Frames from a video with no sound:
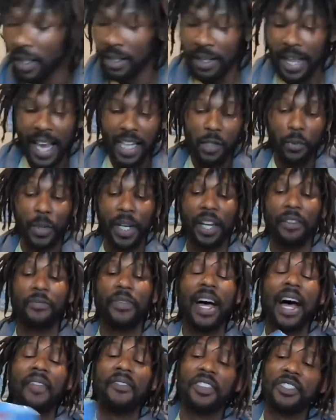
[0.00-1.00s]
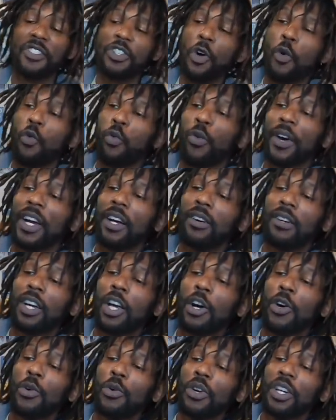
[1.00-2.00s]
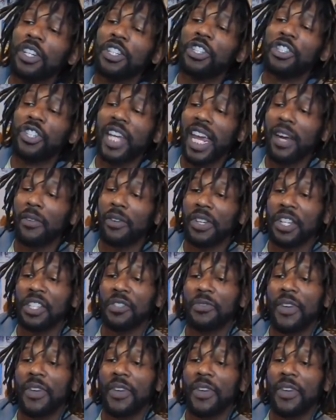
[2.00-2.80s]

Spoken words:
Next, we're gonna find this Norelco shaver. This